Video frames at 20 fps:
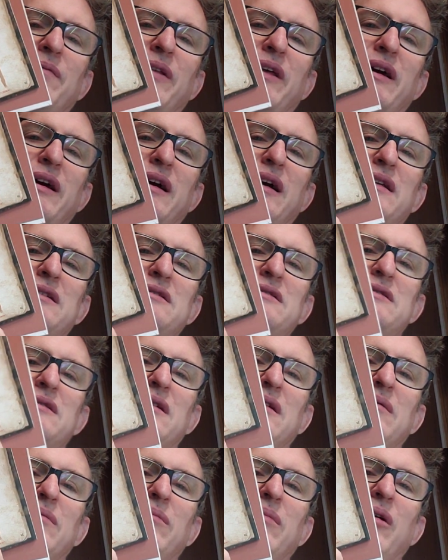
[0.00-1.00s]
It's
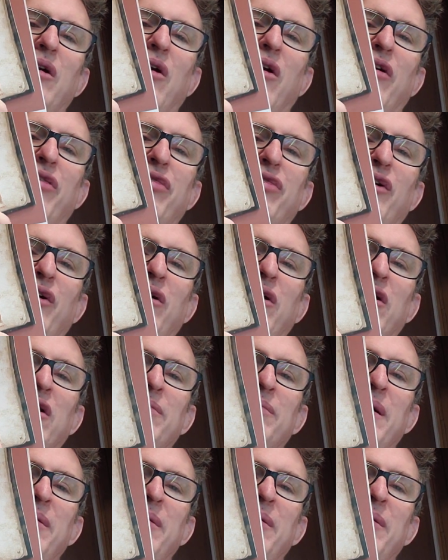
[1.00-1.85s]
a third,